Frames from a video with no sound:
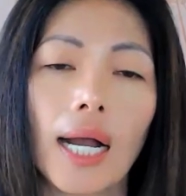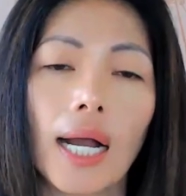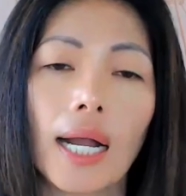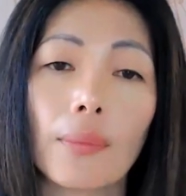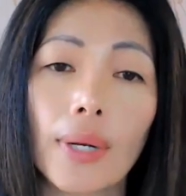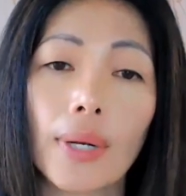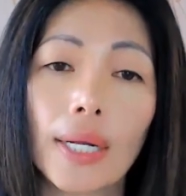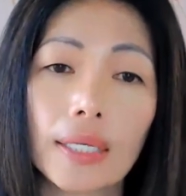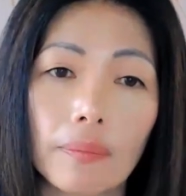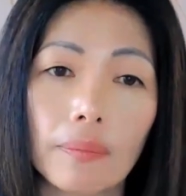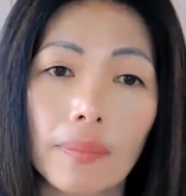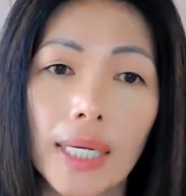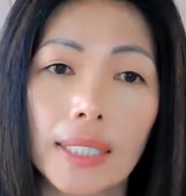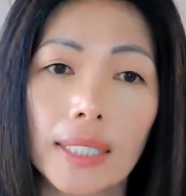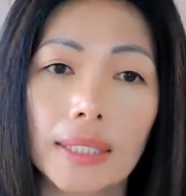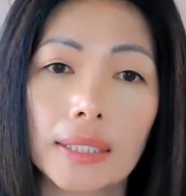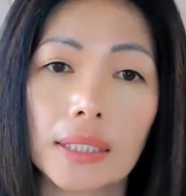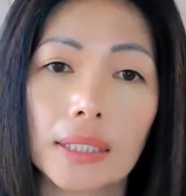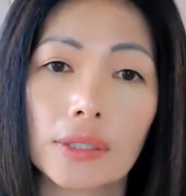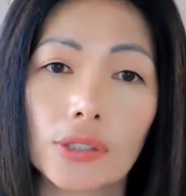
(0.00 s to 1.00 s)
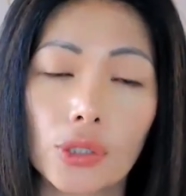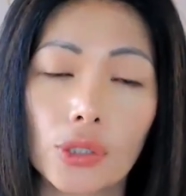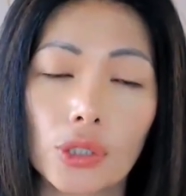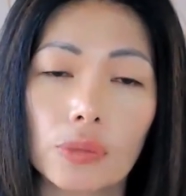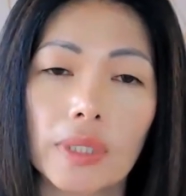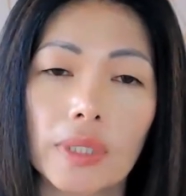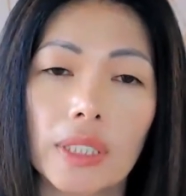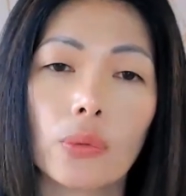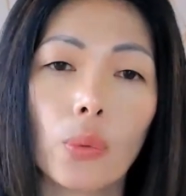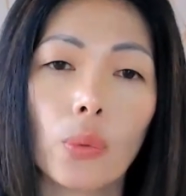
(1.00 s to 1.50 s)
I recommend
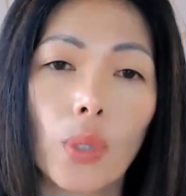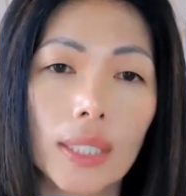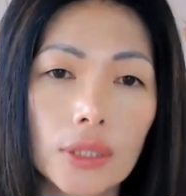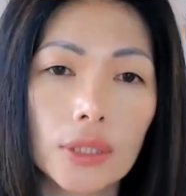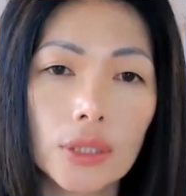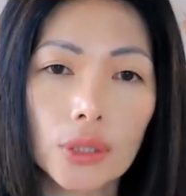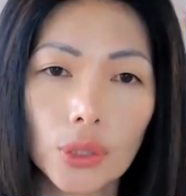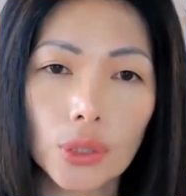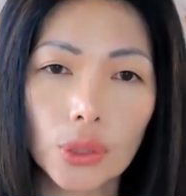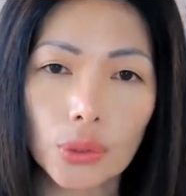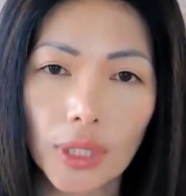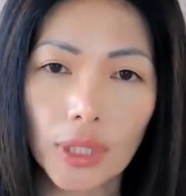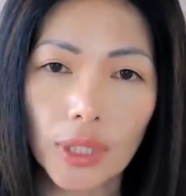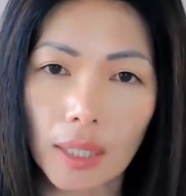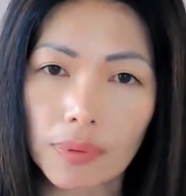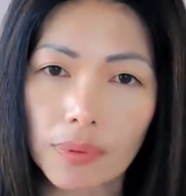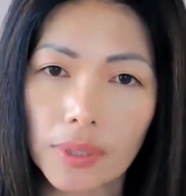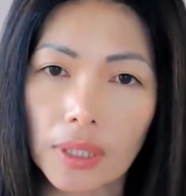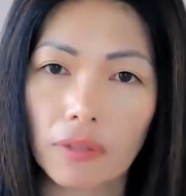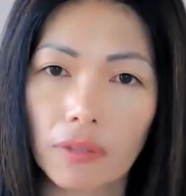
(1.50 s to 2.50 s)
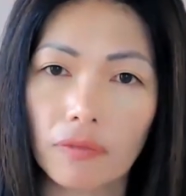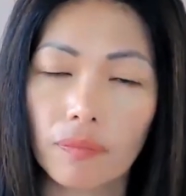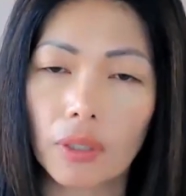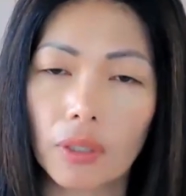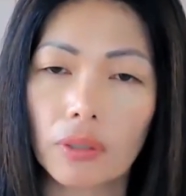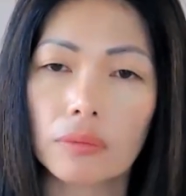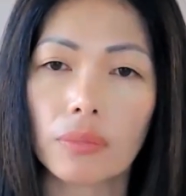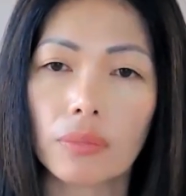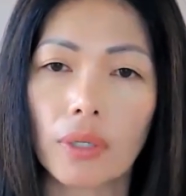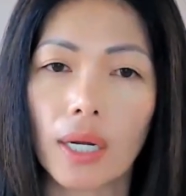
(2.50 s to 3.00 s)
consuming 1 to 2 cups of
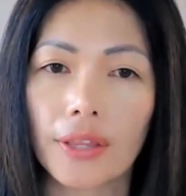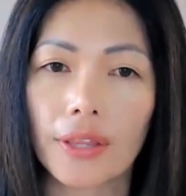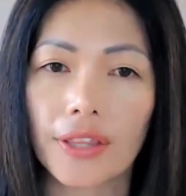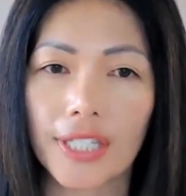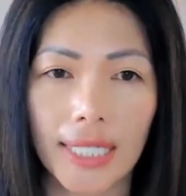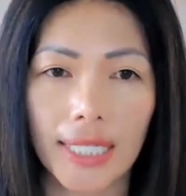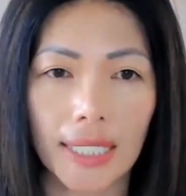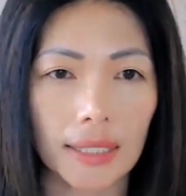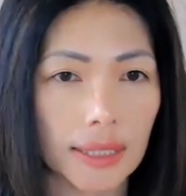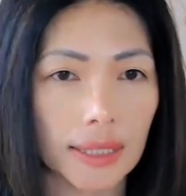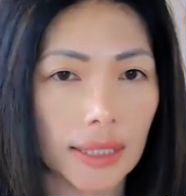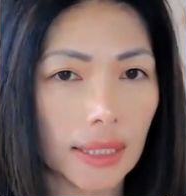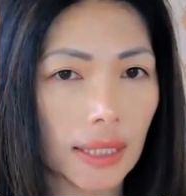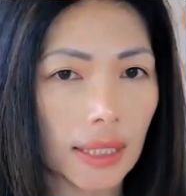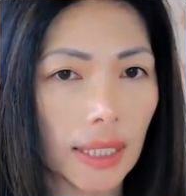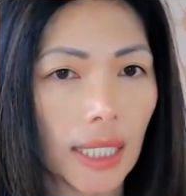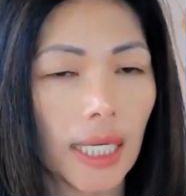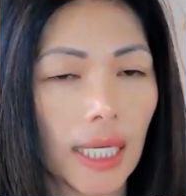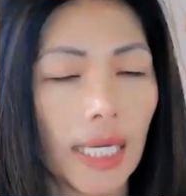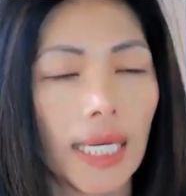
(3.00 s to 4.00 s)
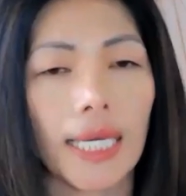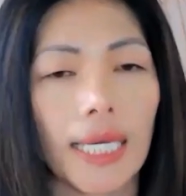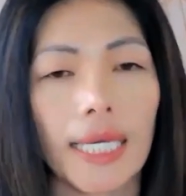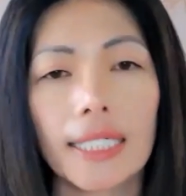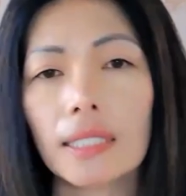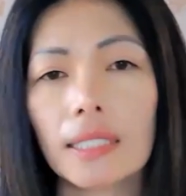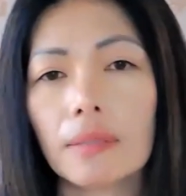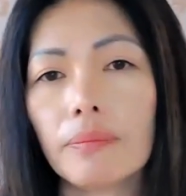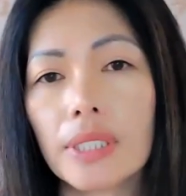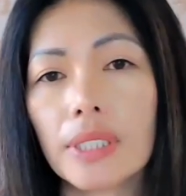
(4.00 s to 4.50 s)
bone broth daily. It
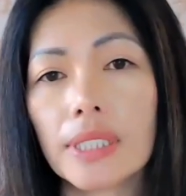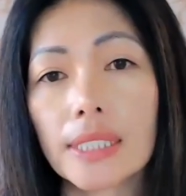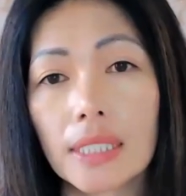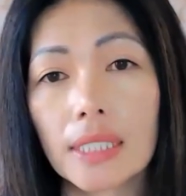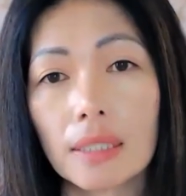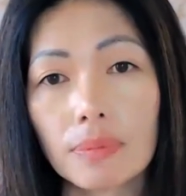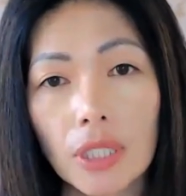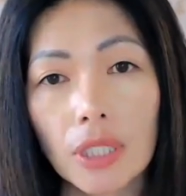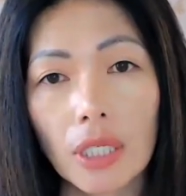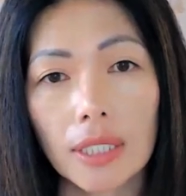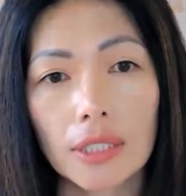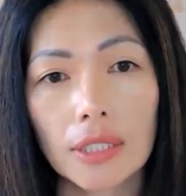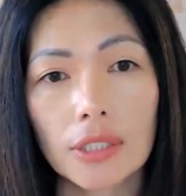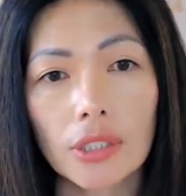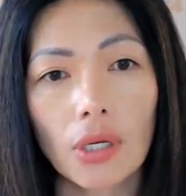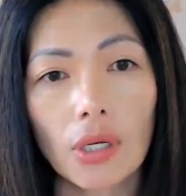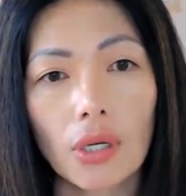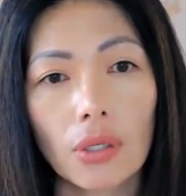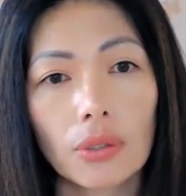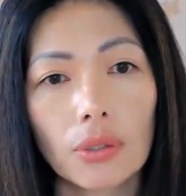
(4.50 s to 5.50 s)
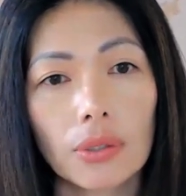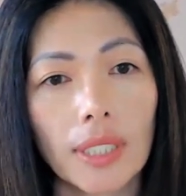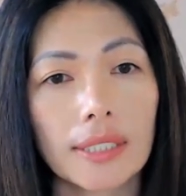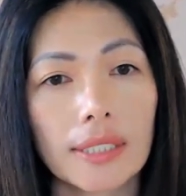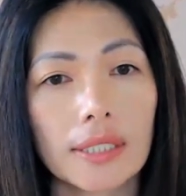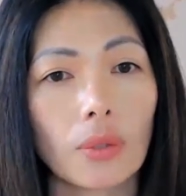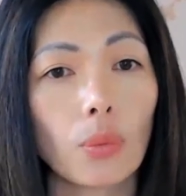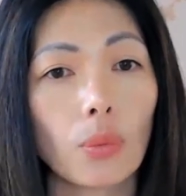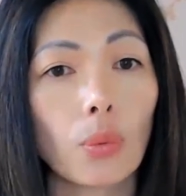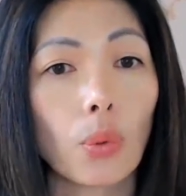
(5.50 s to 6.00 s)
can be sipped on its own
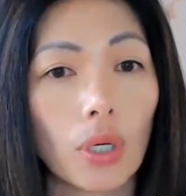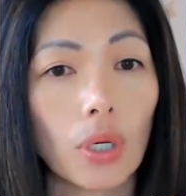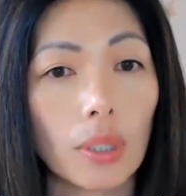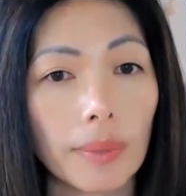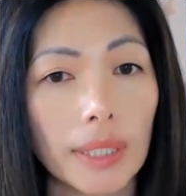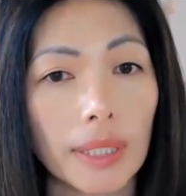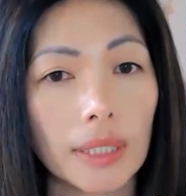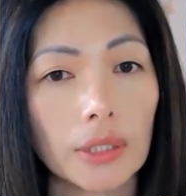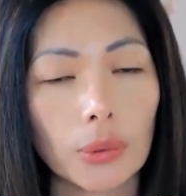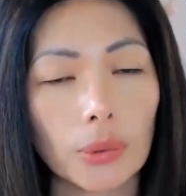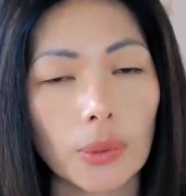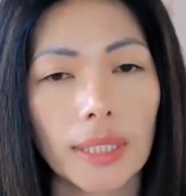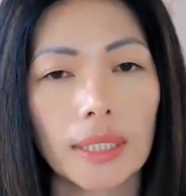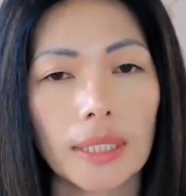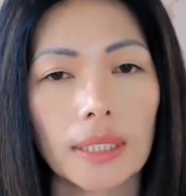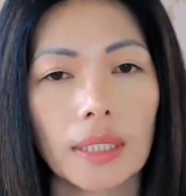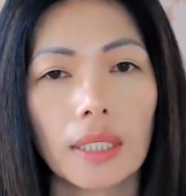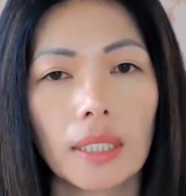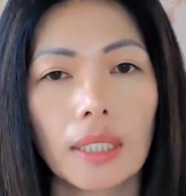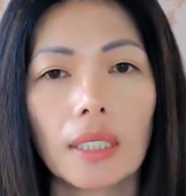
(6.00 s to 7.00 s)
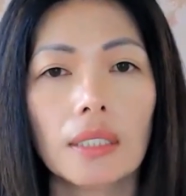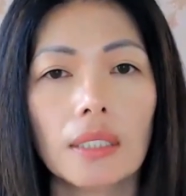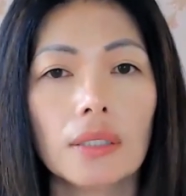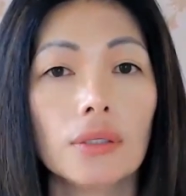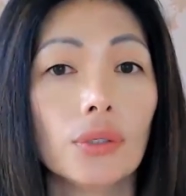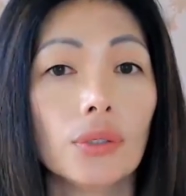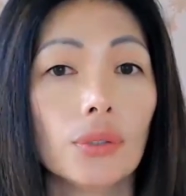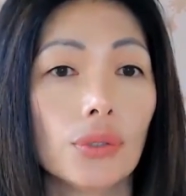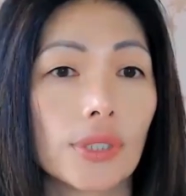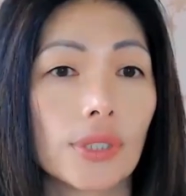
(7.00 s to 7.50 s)
as a warming drink,
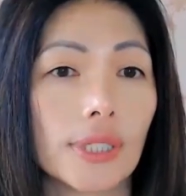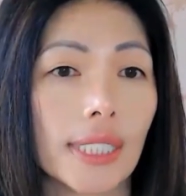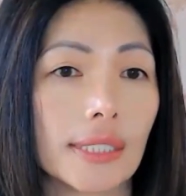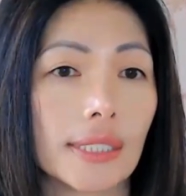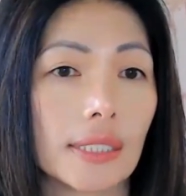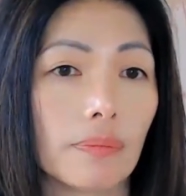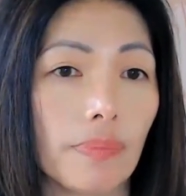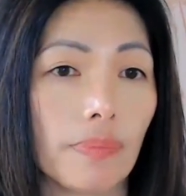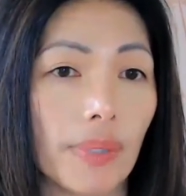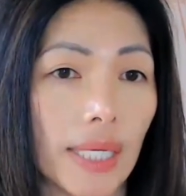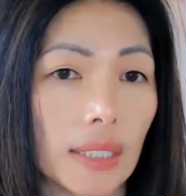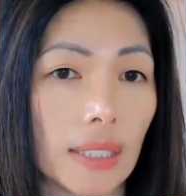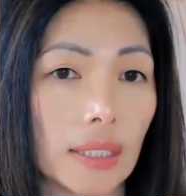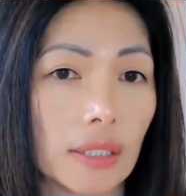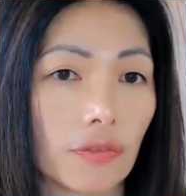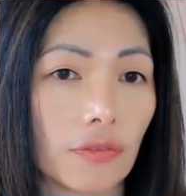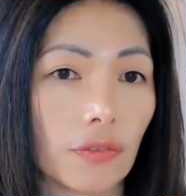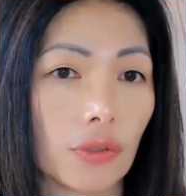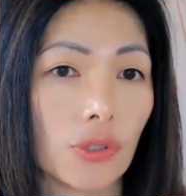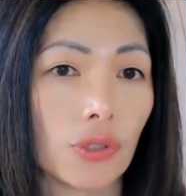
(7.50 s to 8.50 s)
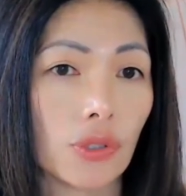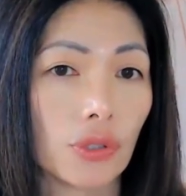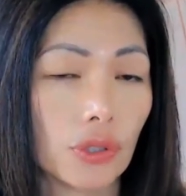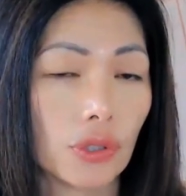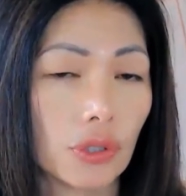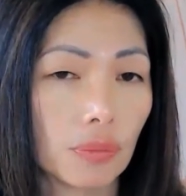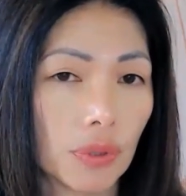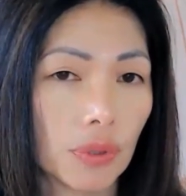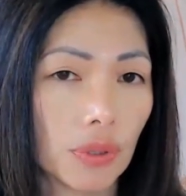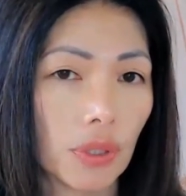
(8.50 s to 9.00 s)
used as a base for
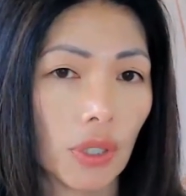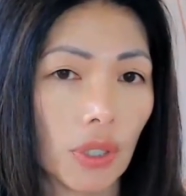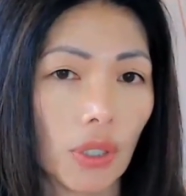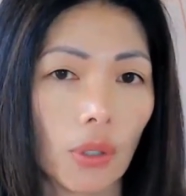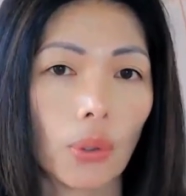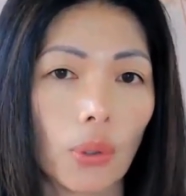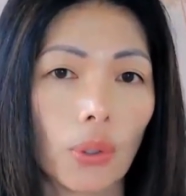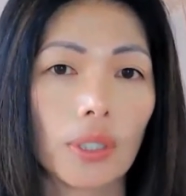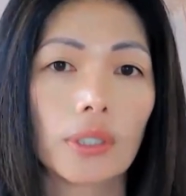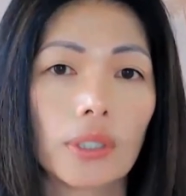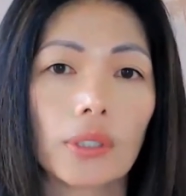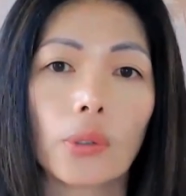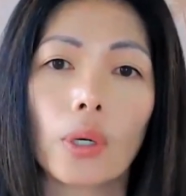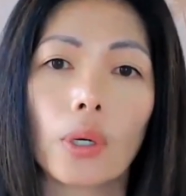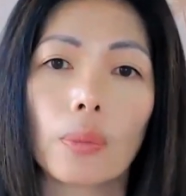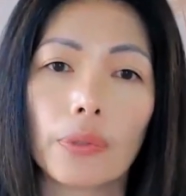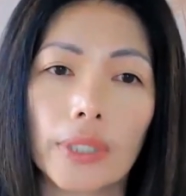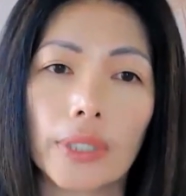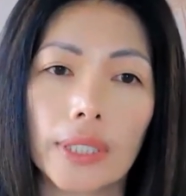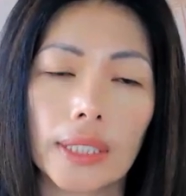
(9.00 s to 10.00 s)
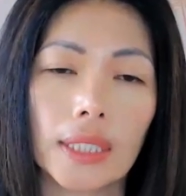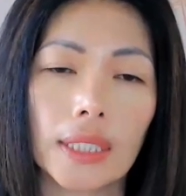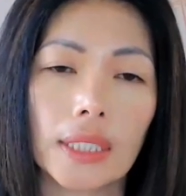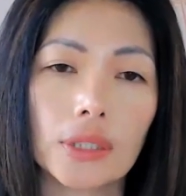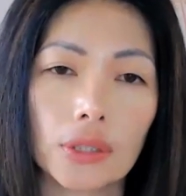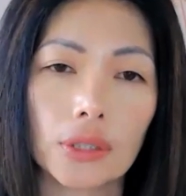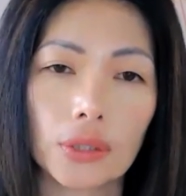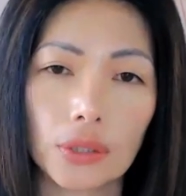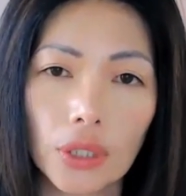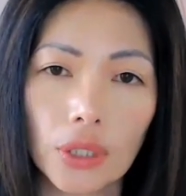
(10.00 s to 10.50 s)
soups, or incorporating
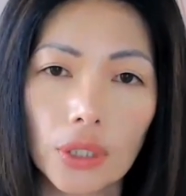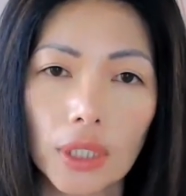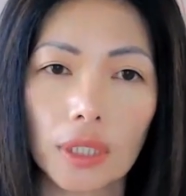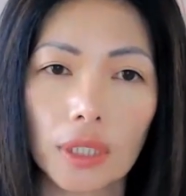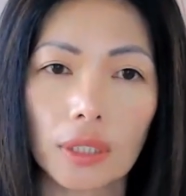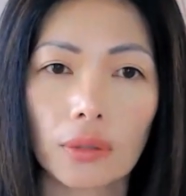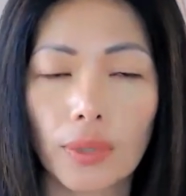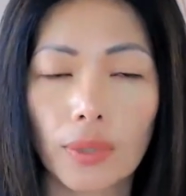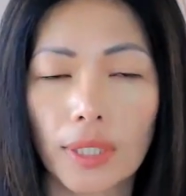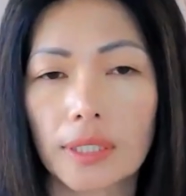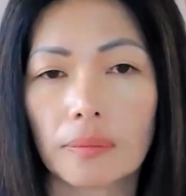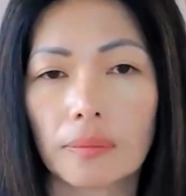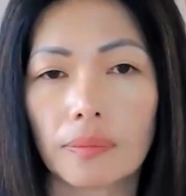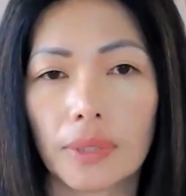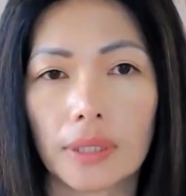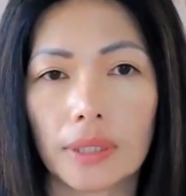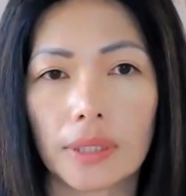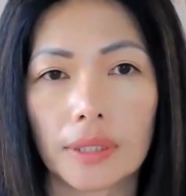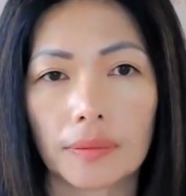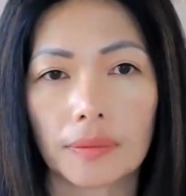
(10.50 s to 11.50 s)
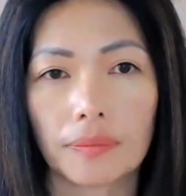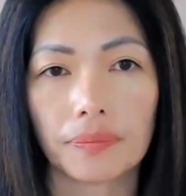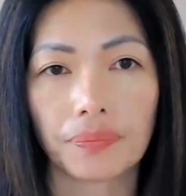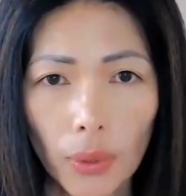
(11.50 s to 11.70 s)
into cooking recipes.